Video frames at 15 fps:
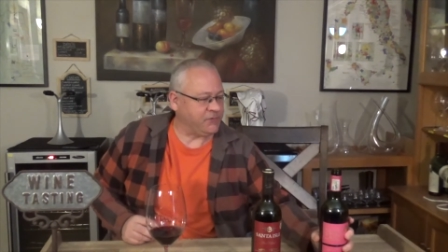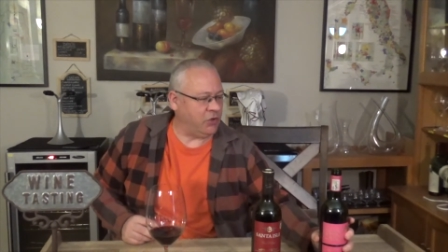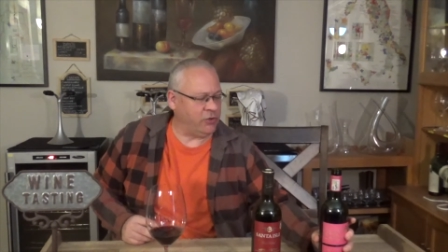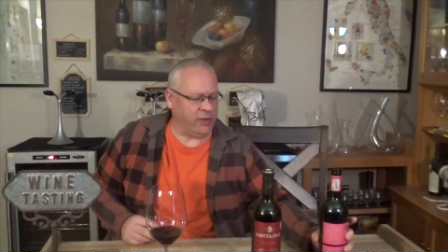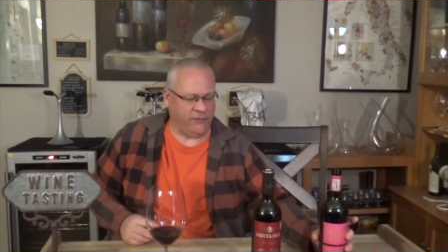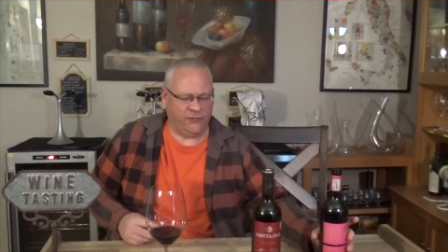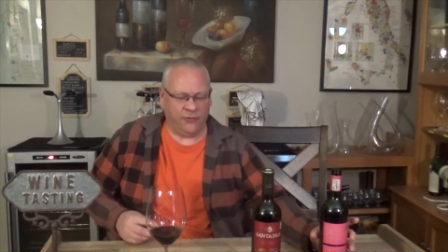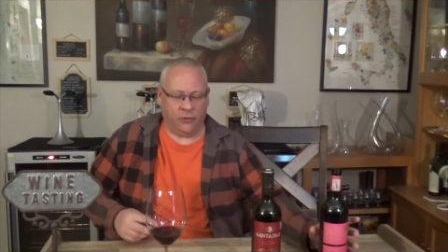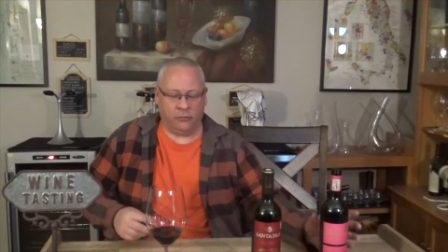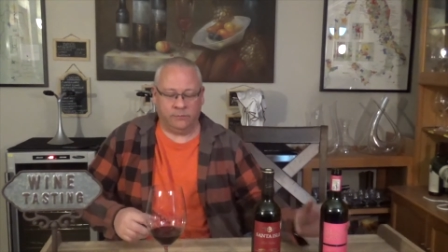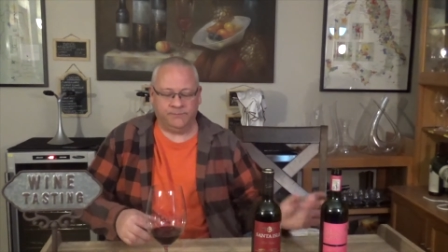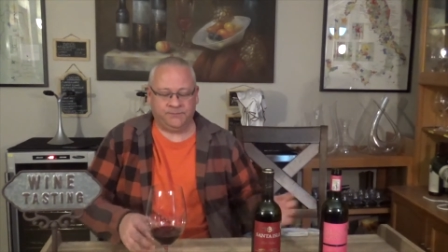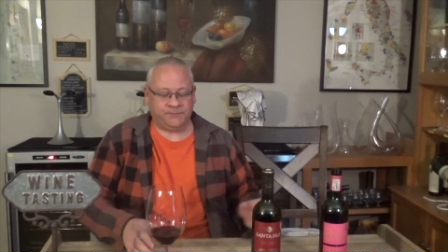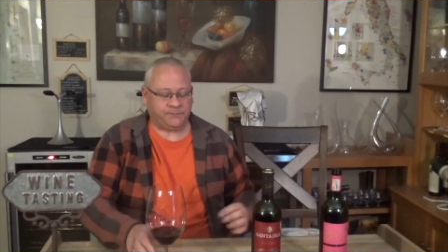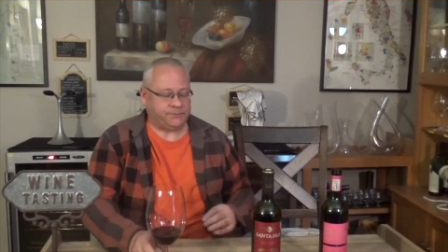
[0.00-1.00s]
Okay,
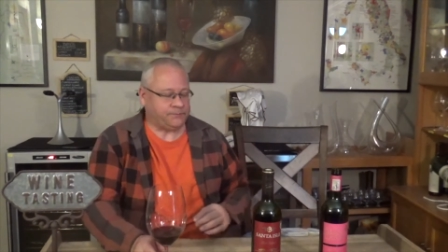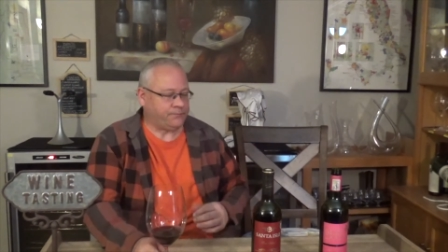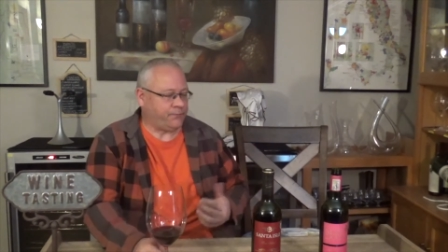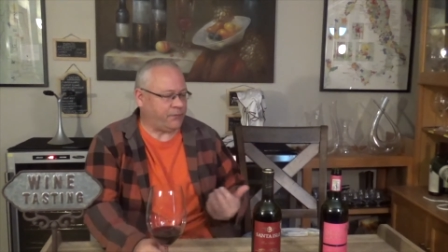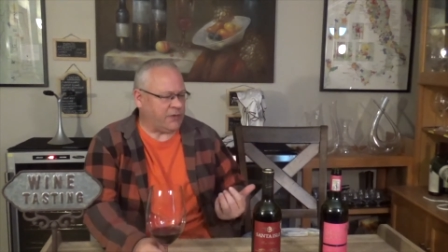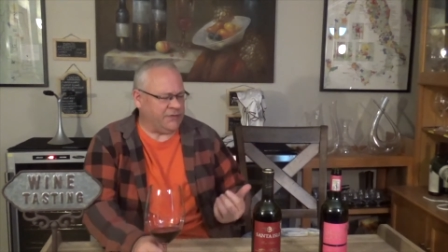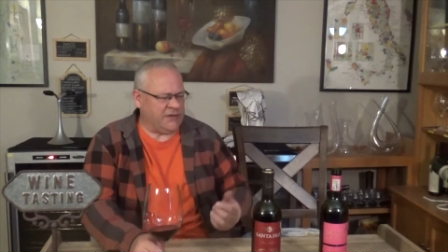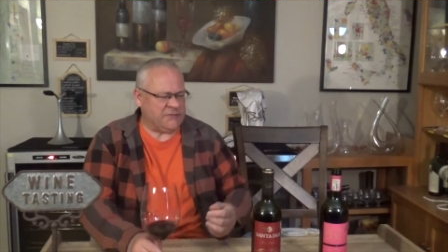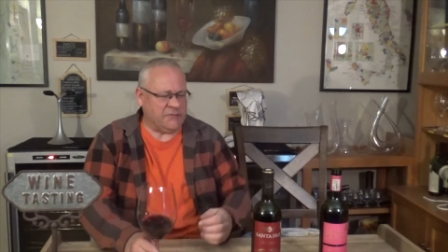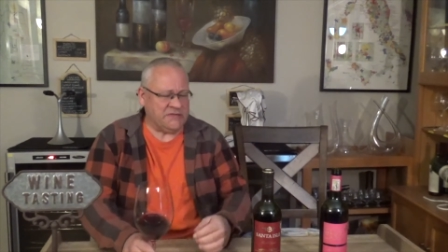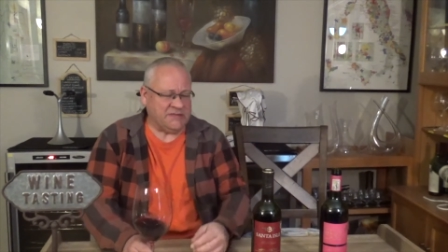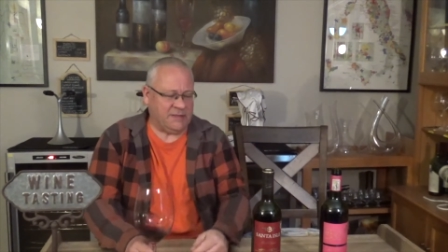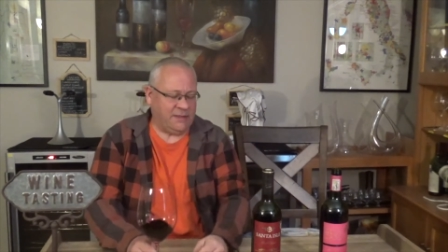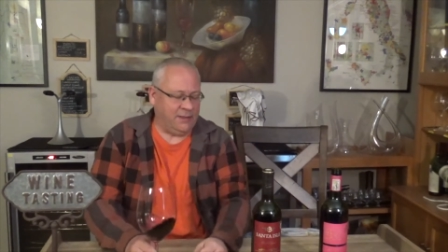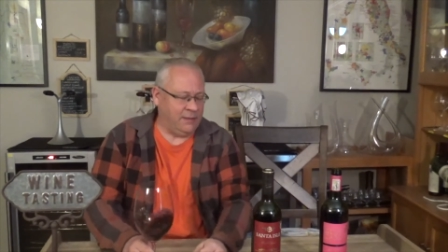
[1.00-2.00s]
so this one's